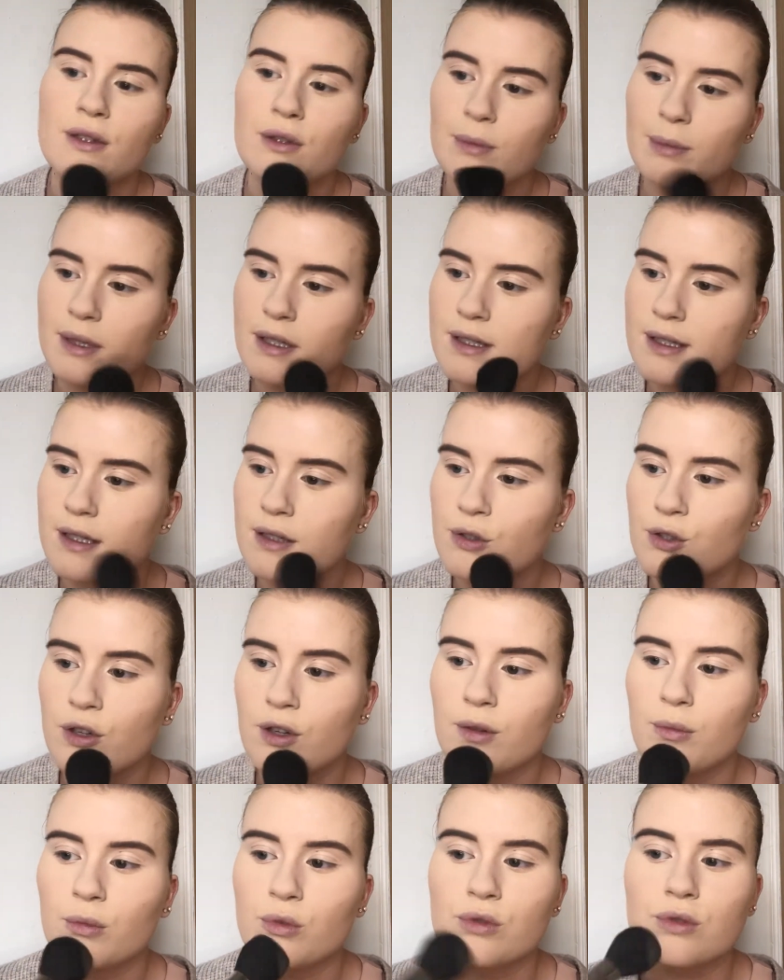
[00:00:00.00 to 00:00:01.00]
because I
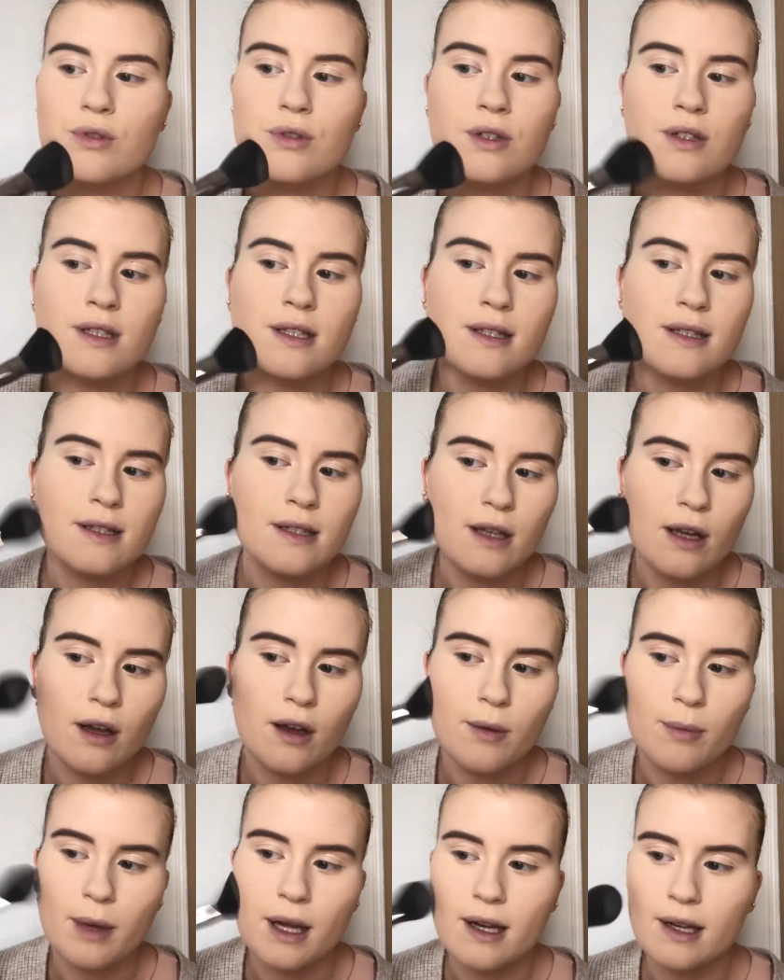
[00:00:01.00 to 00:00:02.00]
don't want to
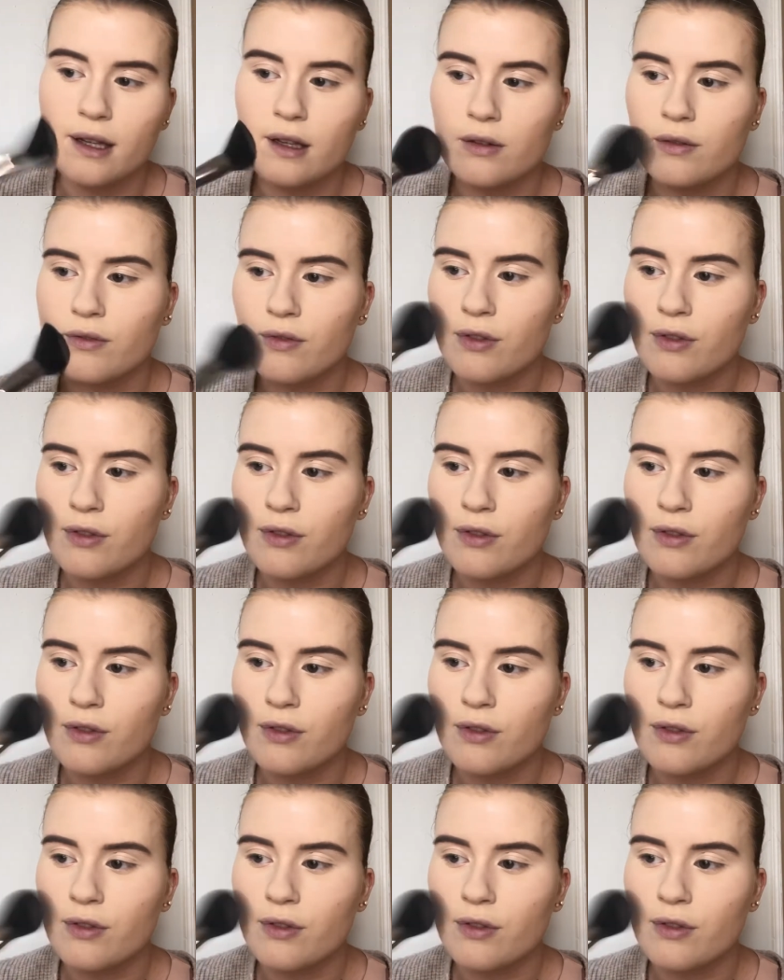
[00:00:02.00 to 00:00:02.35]
disturb any of